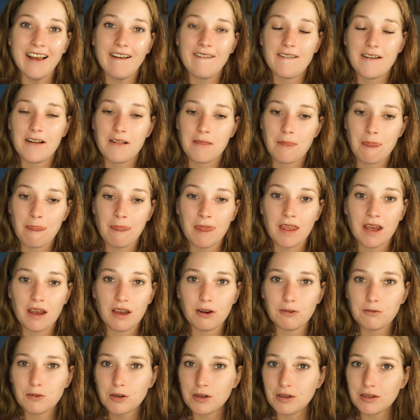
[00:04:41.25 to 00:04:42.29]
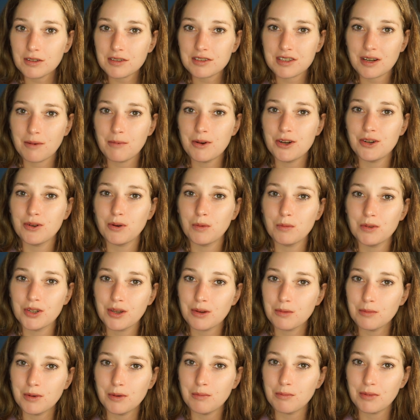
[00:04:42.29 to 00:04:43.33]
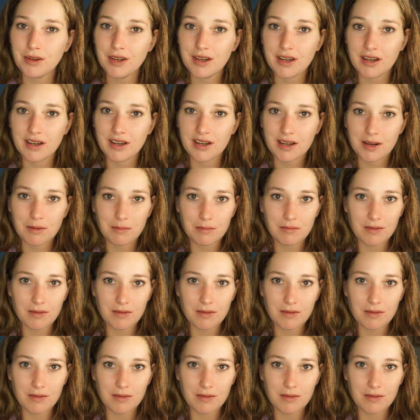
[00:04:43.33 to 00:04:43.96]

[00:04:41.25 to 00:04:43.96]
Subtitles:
And of course I'm a normal human being.